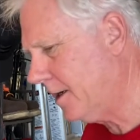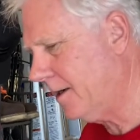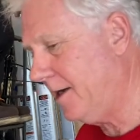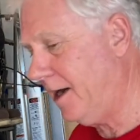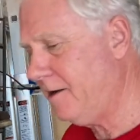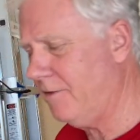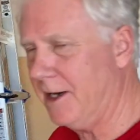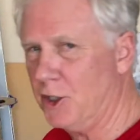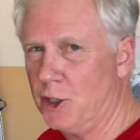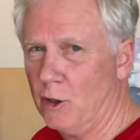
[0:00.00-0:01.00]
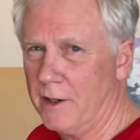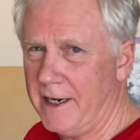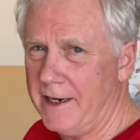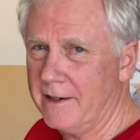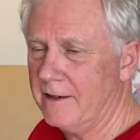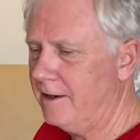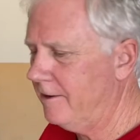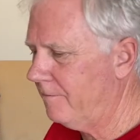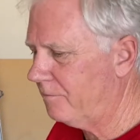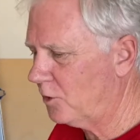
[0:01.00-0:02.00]
In any event, don't eat
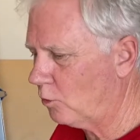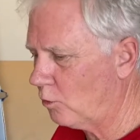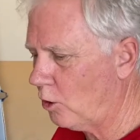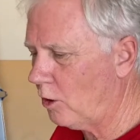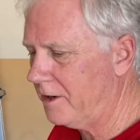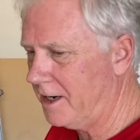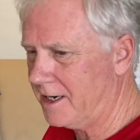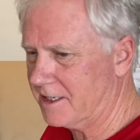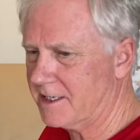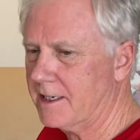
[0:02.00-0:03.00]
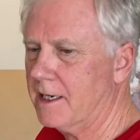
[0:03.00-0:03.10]
the raw nuts.